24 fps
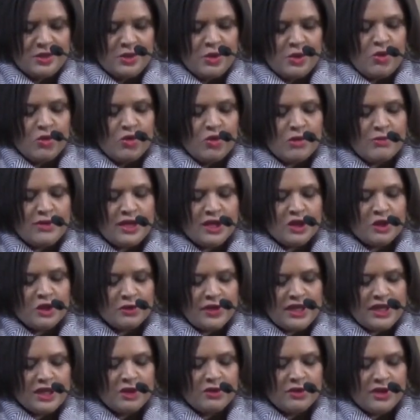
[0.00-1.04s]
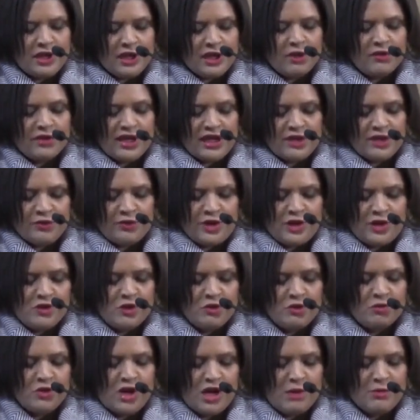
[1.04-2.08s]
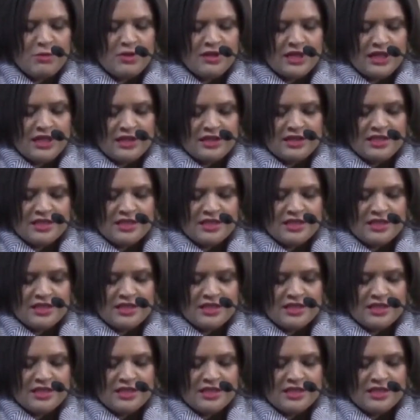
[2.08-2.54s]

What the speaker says: Or my great-great-grandfather Robert L.